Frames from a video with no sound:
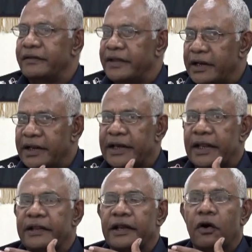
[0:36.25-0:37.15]
Then they
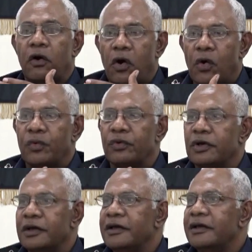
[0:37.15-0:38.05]
can then
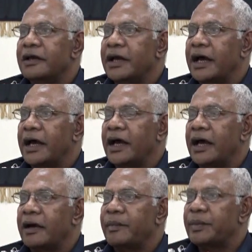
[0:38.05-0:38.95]
own, uh,